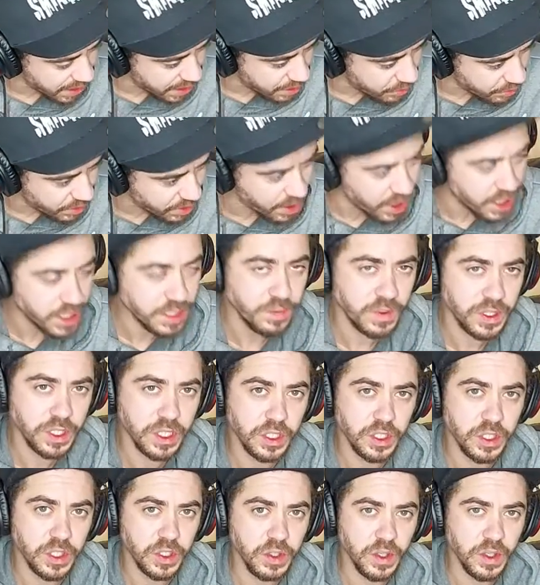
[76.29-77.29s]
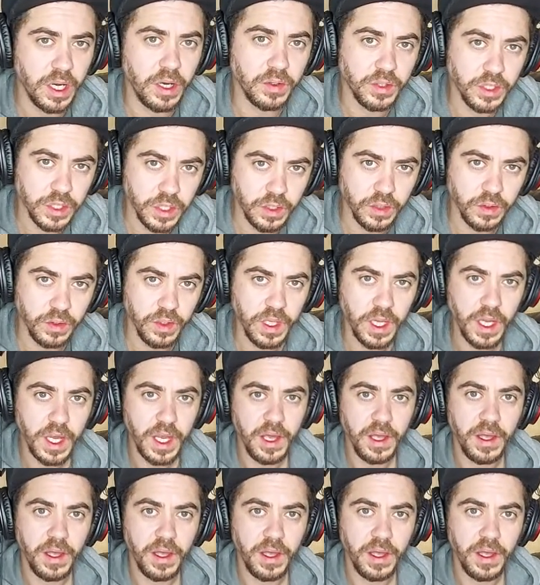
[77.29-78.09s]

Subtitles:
anyone asks me to do, I'll do.